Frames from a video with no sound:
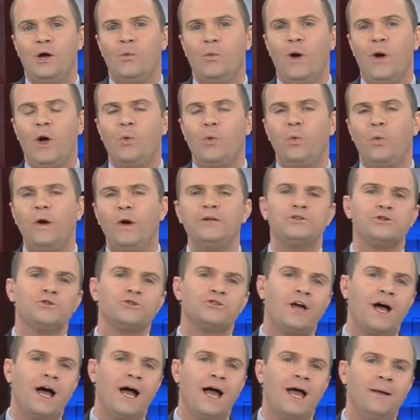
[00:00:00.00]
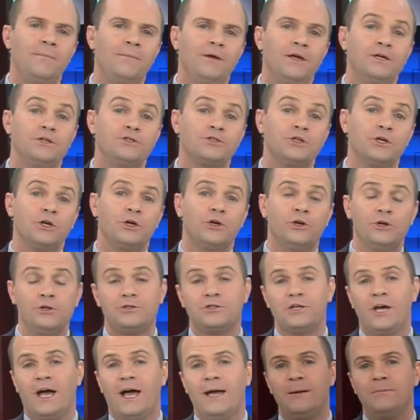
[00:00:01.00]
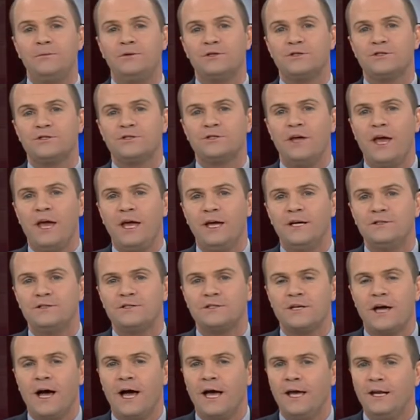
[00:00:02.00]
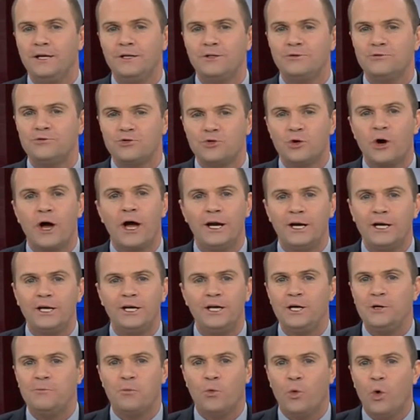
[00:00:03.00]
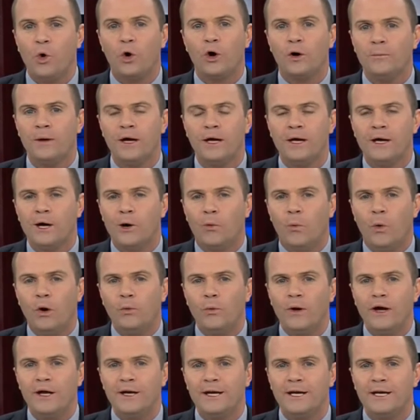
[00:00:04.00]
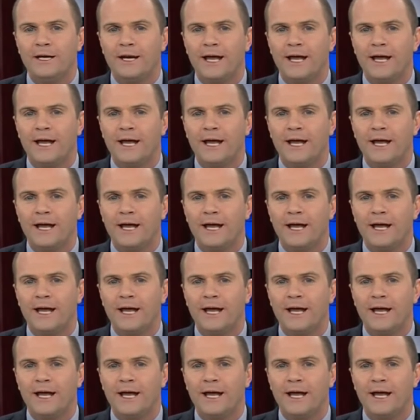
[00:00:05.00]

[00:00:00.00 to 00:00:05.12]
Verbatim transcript: Well, wintertime is a good time to stay inside and try to keep warm. One way to get